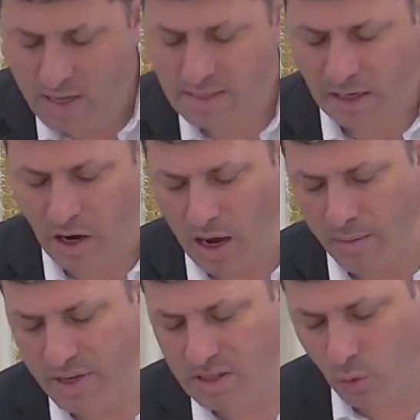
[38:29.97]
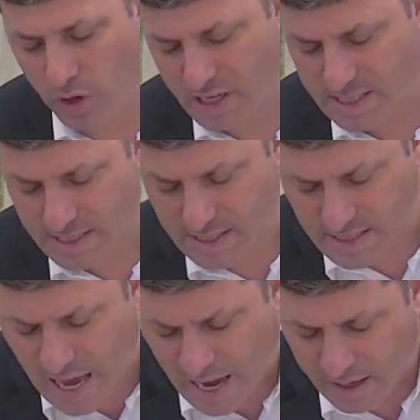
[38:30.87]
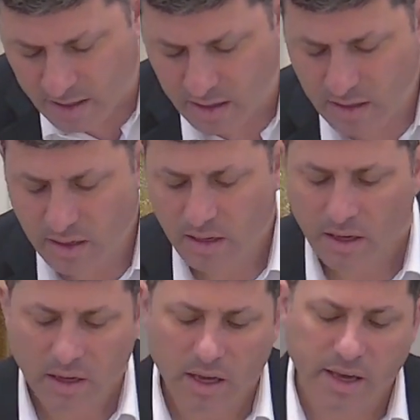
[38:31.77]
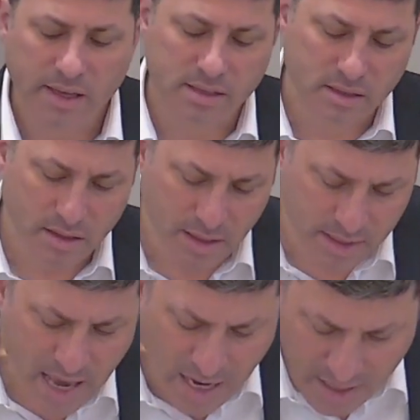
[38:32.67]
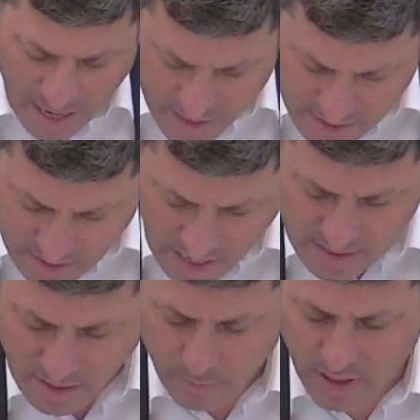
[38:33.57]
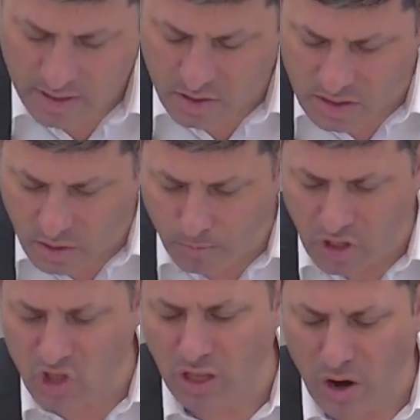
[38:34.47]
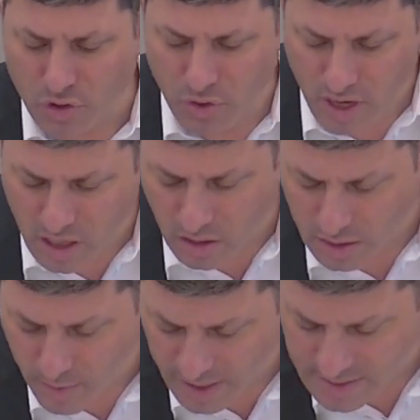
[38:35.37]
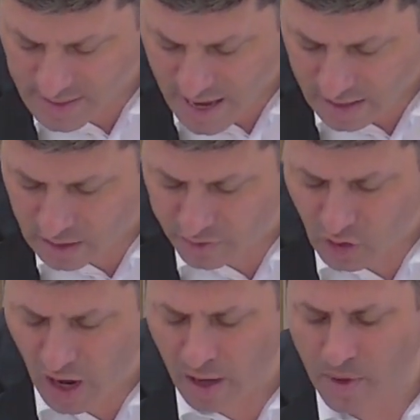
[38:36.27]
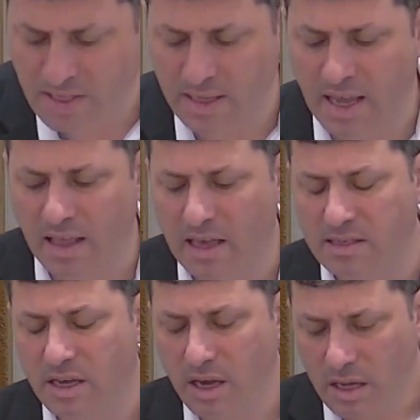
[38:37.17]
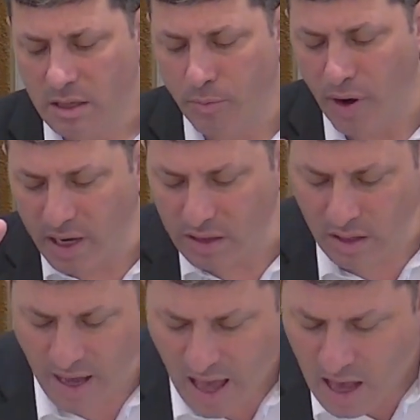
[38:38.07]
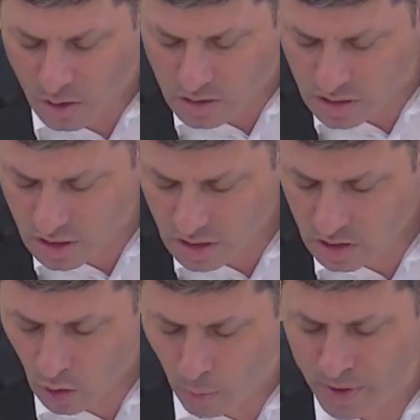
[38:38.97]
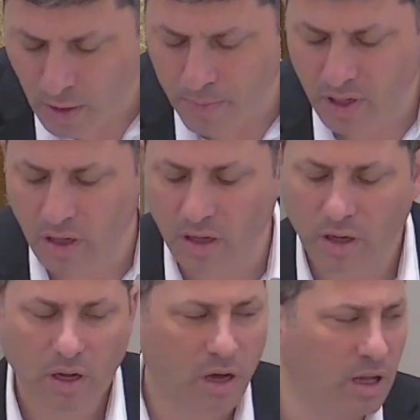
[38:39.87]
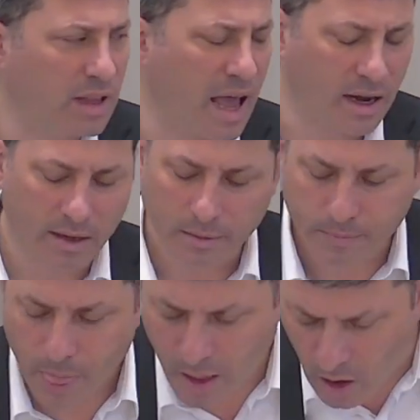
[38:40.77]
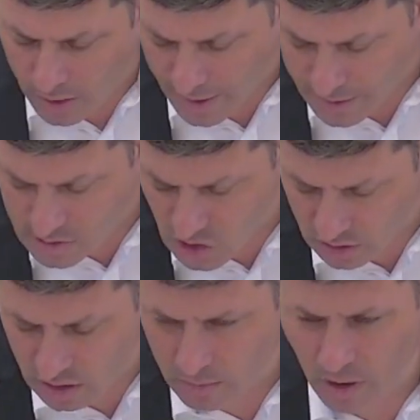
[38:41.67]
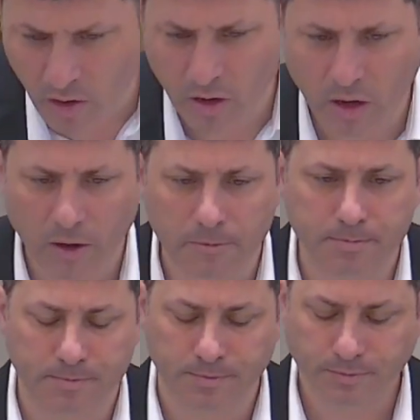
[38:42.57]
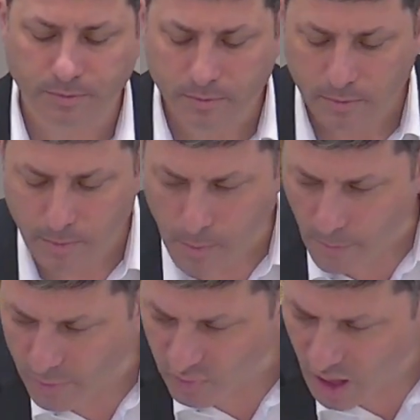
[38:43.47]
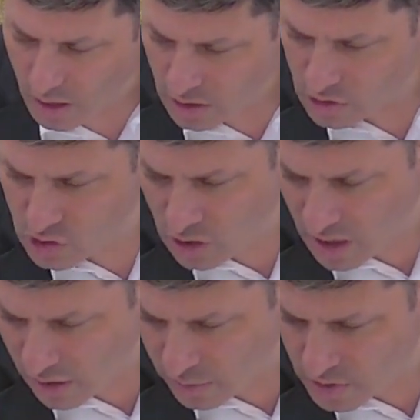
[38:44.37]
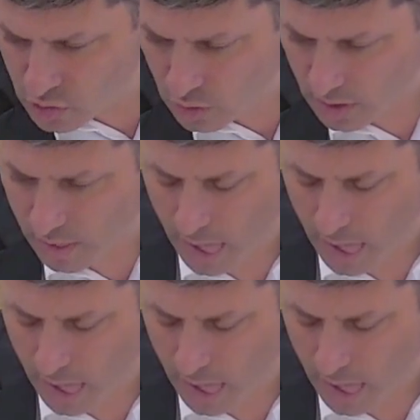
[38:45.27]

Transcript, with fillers: Sakayim is the word sack. It's the sack guys, the guys that make, so it's a much larger needle to make a sack. To break into a house, to open up a, a lock. Okay, zok the Gemara. Shkoyach Rabbi Yeshua.